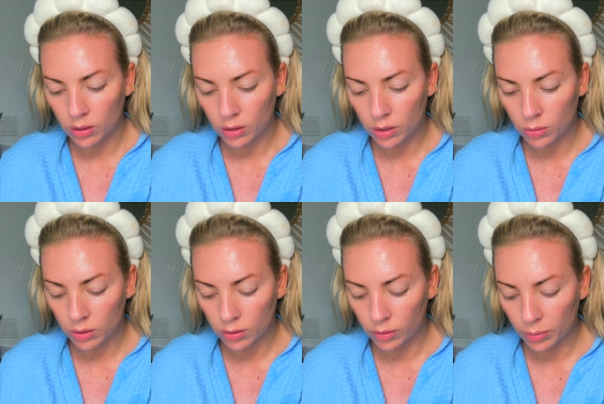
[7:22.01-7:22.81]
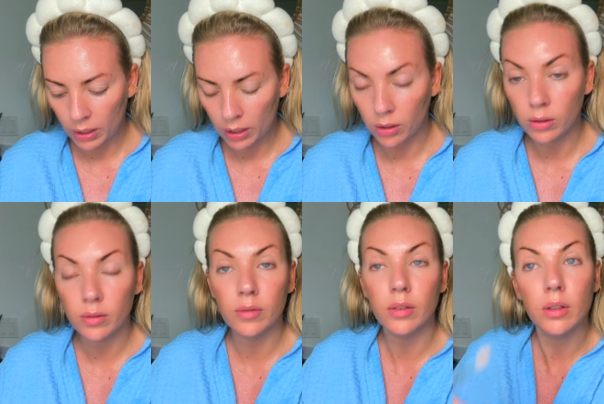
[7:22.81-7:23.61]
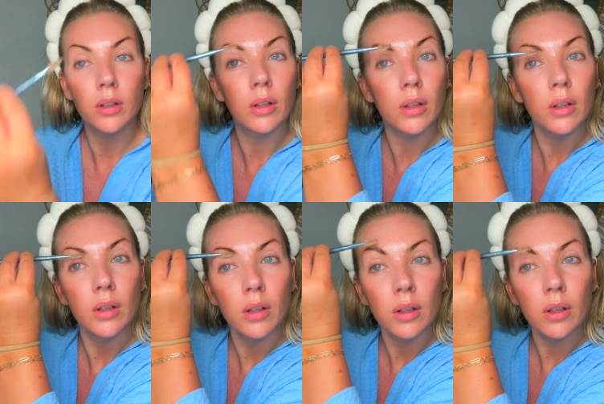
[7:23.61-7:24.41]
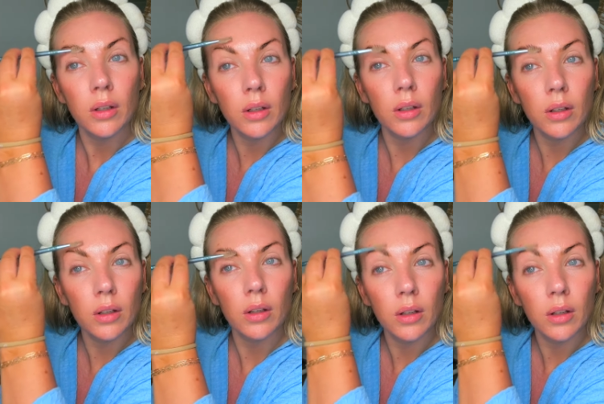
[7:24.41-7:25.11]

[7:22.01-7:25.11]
This one's from Elf, and